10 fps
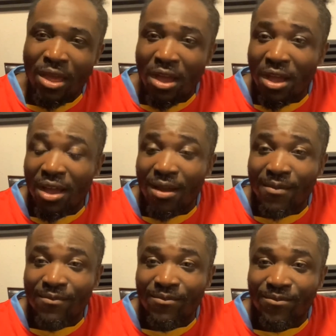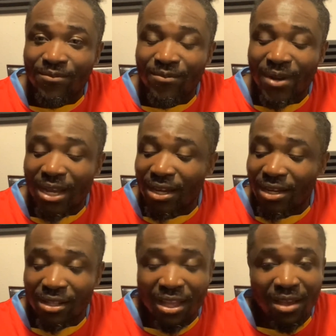I got
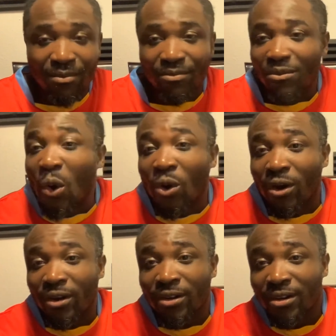a lot more.